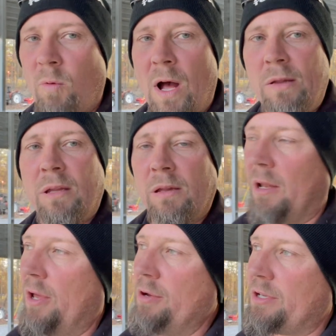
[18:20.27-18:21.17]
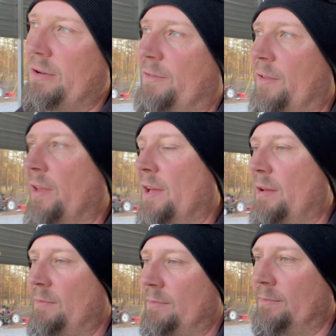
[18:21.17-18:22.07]
what's the solution for
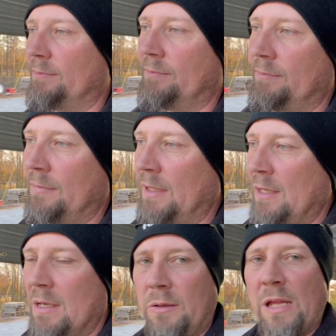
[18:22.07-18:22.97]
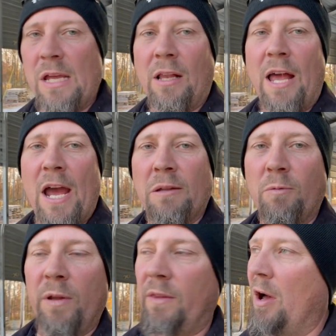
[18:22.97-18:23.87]
the C-Class
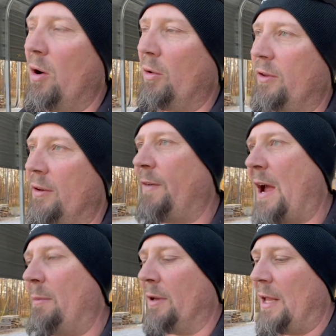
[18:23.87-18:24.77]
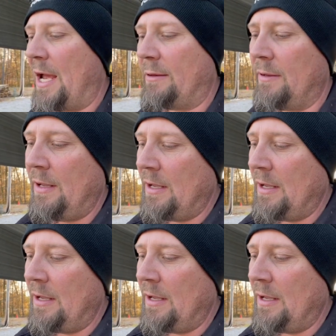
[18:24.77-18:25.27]
with the holes in the fiberglass?